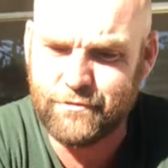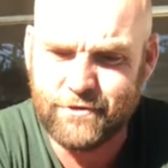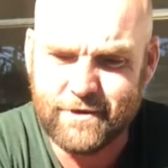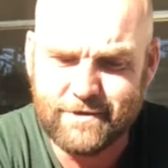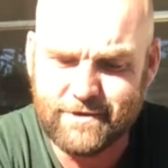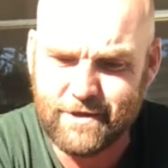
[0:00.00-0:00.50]

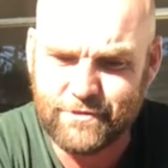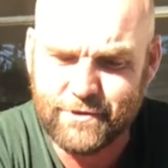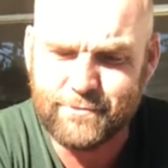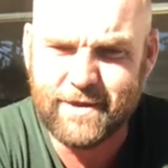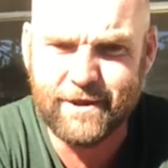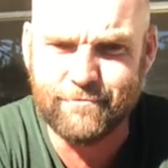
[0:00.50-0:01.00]
think
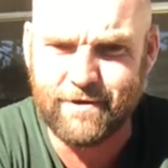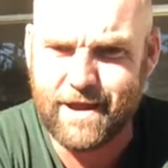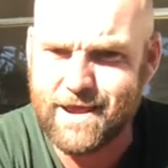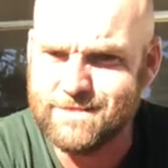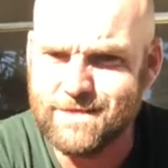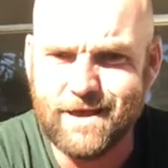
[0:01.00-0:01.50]
we had
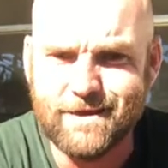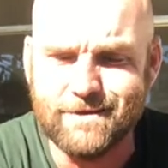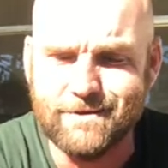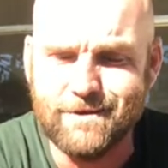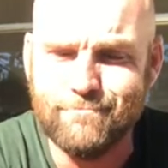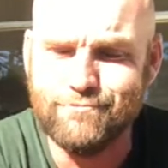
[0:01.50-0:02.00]
Raz,
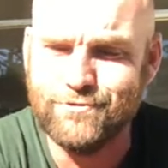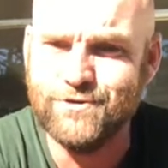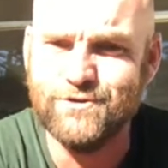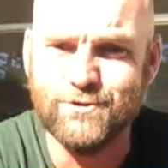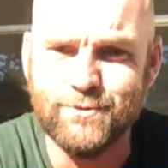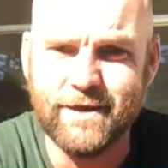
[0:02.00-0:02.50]
I'm pretty
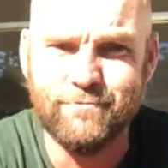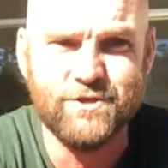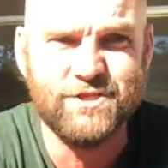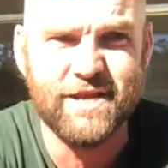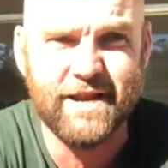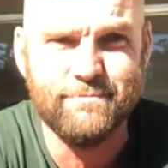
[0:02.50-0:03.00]
sure we had
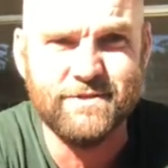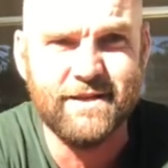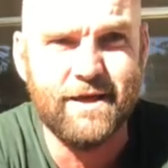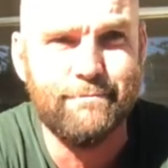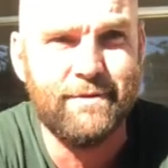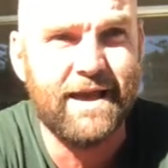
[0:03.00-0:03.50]
Richard Adams
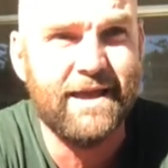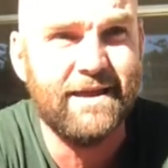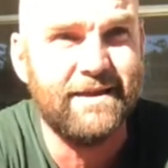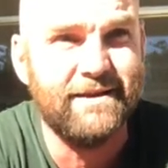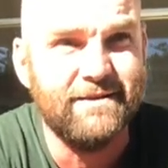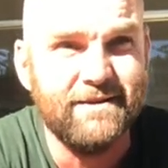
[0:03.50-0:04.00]
in our
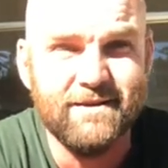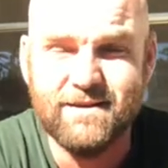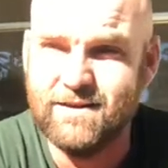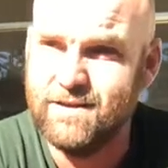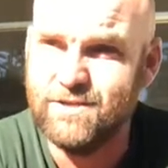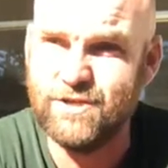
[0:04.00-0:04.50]
bay, and
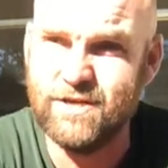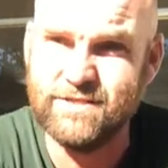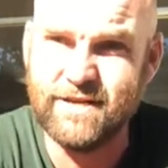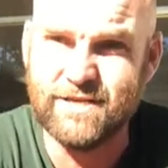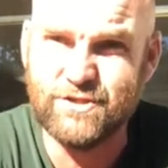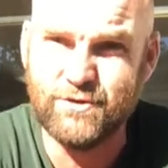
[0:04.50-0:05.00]

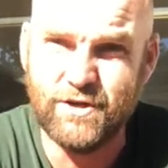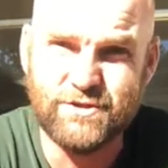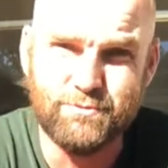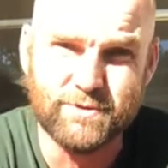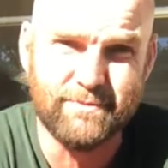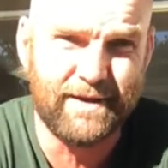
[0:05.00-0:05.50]
geez, at a
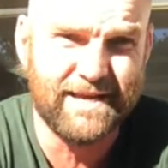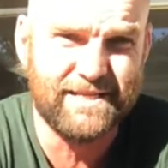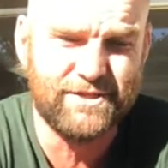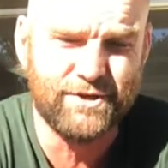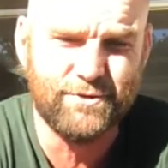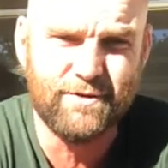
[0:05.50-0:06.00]
stretch, was it bay
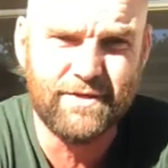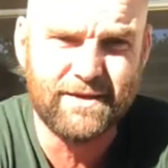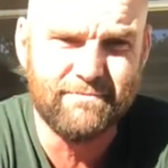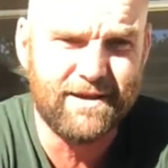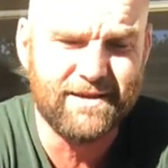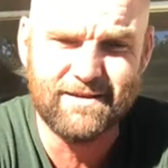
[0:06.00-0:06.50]
two, I
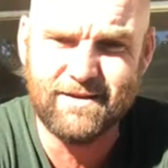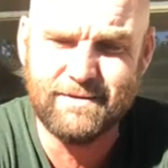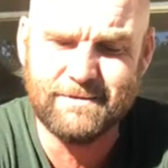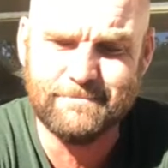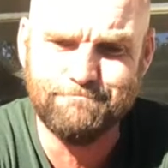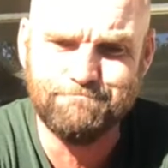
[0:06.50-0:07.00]
think, mate?
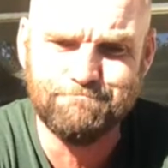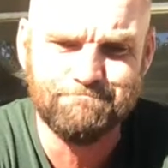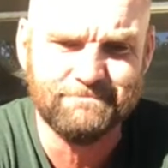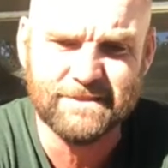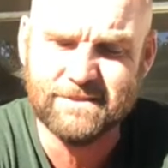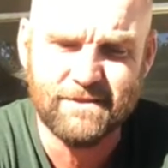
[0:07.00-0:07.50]
I
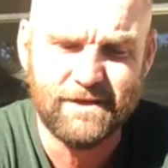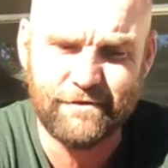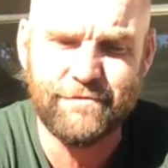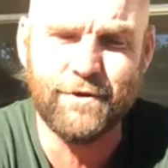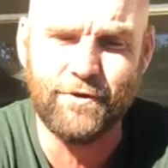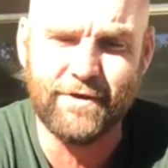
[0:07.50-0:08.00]

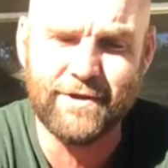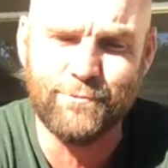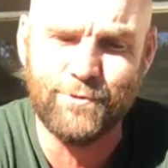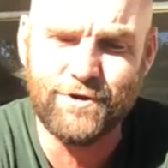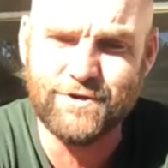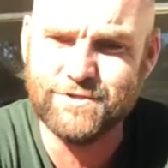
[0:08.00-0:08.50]
feel like it
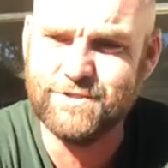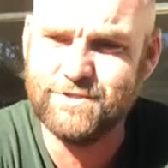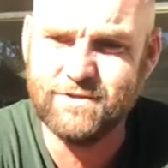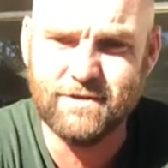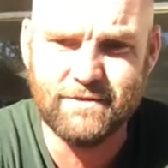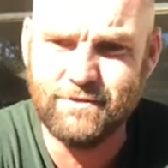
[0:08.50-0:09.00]

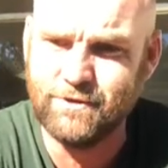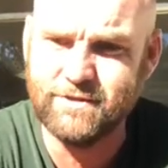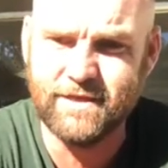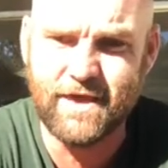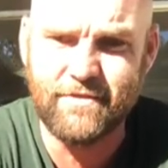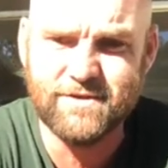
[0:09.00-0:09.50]
was. Look,
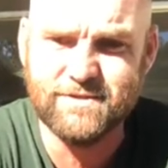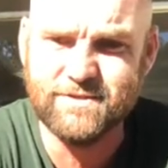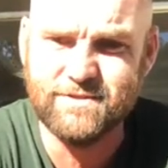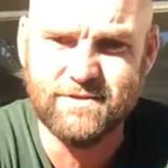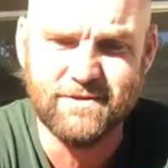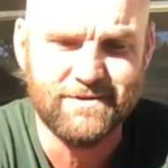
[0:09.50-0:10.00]
the
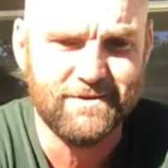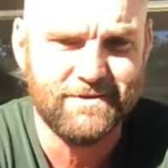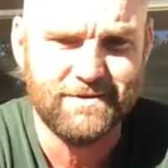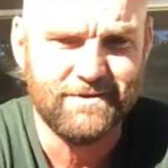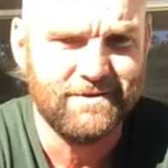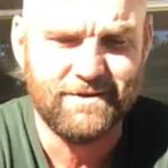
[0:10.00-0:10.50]
others,
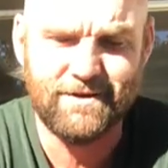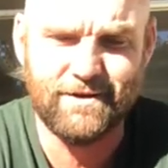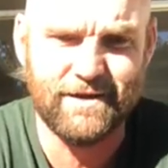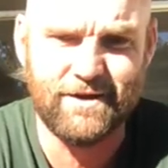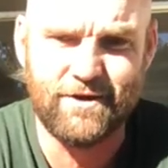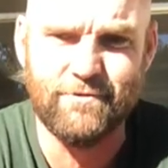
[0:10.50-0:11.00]

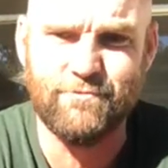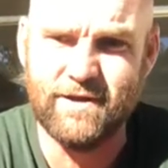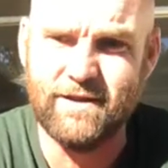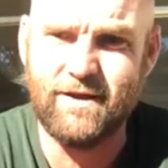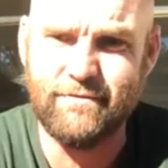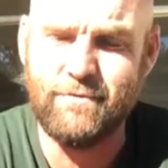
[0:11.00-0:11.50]
I've
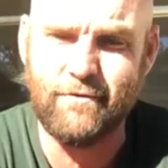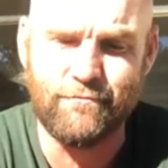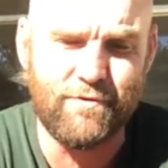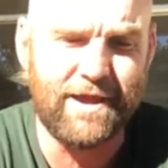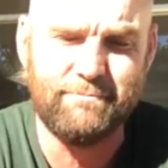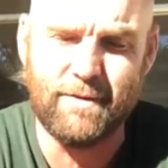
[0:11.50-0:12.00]

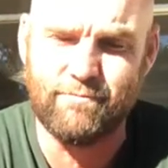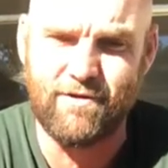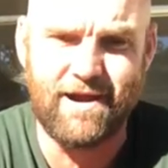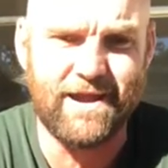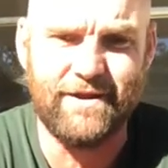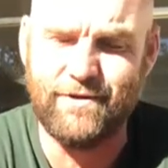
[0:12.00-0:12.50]
racked my
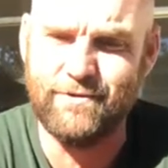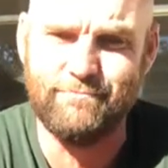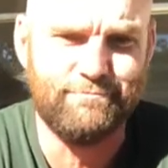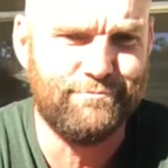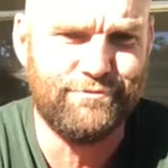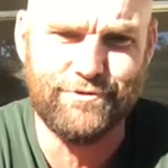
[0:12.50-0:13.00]
brain, and I'm